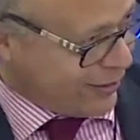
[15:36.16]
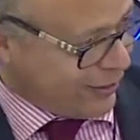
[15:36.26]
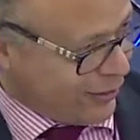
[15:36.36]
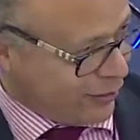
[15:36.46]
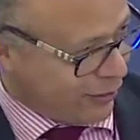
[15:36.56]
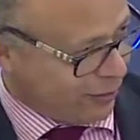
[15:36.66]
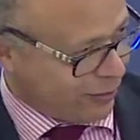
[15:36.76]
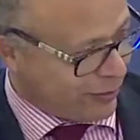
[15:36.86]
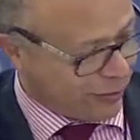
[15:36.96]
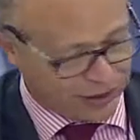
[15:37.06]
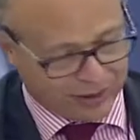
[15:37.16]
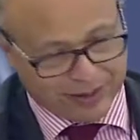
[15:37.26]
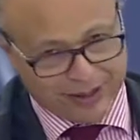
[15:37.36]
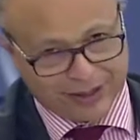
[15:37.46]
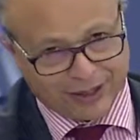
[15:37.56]
uh, you know, the
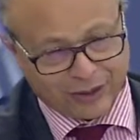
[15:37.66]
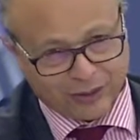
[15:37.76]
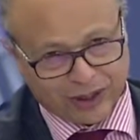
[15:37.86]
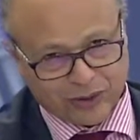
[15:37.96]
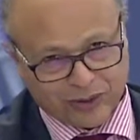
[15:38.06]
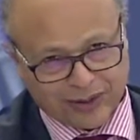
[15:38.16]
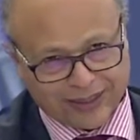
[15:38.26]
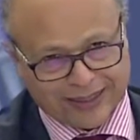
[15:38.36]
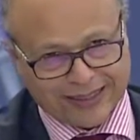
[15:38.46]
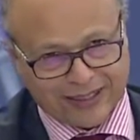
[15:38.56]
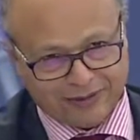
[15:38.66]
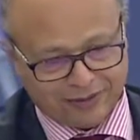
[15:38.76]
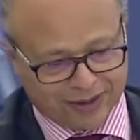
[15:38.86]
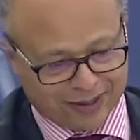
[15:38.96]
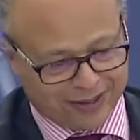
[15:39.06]
possibility to actually
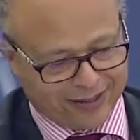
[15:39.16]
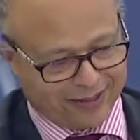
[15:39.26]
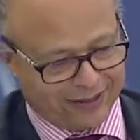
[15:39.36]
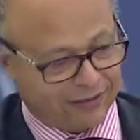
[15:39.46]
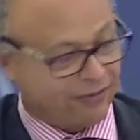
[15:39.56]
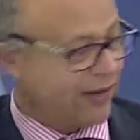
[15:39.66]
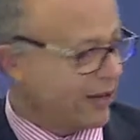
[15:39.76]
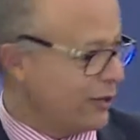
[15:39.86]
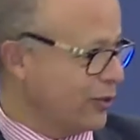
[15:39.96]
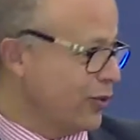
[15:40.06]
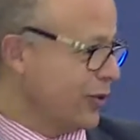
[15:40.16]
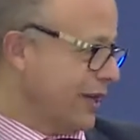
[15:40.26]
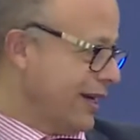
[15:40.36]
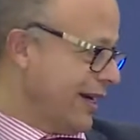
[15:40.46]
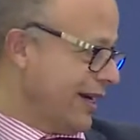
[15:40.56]
identify uh, value
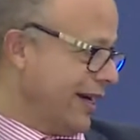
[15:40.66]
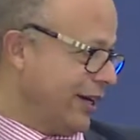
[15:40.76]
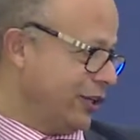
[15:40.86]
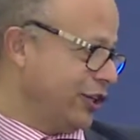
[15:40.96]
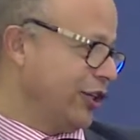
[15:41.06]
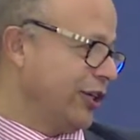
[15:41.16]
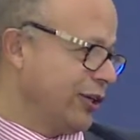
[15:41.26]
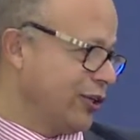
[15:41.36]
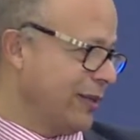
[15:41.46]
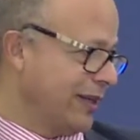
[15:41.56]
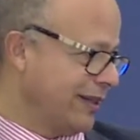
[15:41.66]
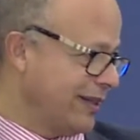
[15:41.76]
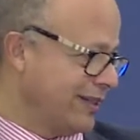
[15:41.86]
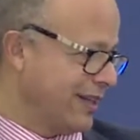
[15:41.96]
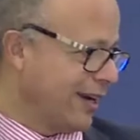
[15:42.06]
and share human
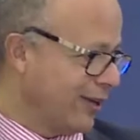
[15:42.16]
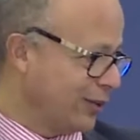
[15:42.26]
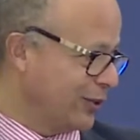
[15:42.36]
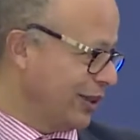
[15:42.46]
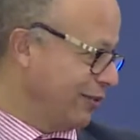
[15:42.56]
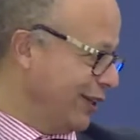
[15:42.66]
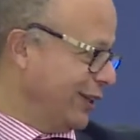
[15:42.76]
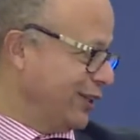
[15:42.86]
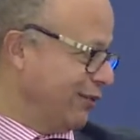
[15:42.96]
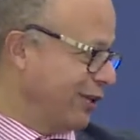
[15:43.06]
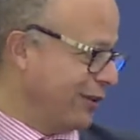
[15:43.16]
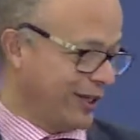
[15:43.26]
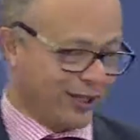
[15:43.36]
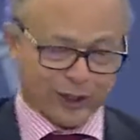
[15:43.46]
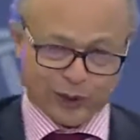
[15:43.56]
talent, which I think is a
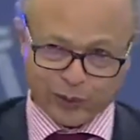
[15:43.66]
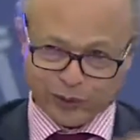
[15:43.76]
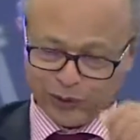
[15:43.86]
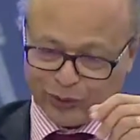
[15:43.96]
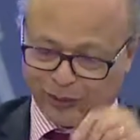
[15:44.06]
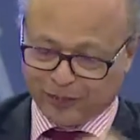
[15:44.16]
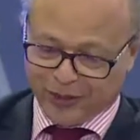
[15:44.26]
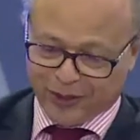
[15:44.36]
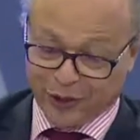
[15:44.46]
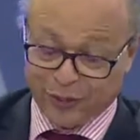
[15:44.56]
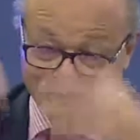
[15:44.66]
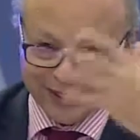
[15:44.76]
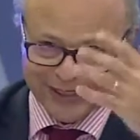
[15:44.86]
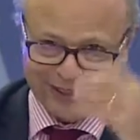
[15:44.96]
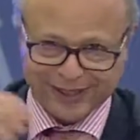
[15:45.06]
very also
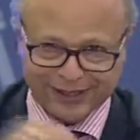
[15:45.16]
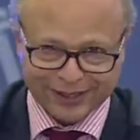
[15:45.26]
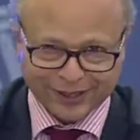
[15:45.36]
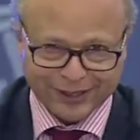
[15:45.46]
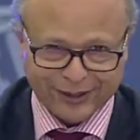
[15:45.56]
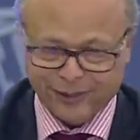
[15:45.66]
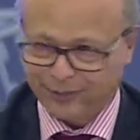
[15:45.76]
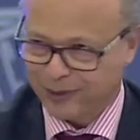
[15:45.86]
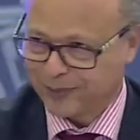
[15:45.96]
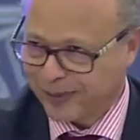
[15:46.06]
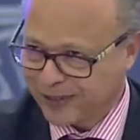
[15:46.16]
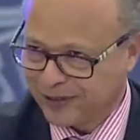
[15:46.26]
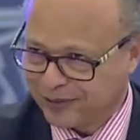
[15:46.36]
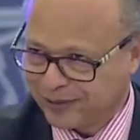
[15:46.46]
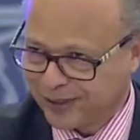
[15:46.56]
humanistic
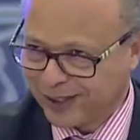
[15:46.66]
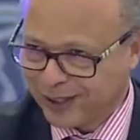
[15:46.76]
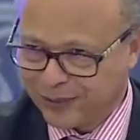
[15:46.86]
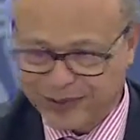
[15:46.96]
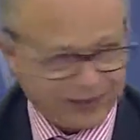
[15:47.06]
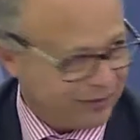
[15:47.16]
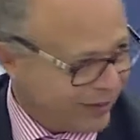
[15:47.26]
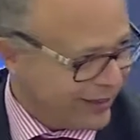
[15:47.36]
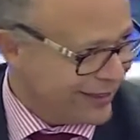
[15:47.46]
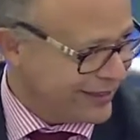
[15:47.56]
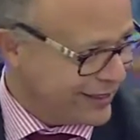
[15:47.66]
perspective which I think is,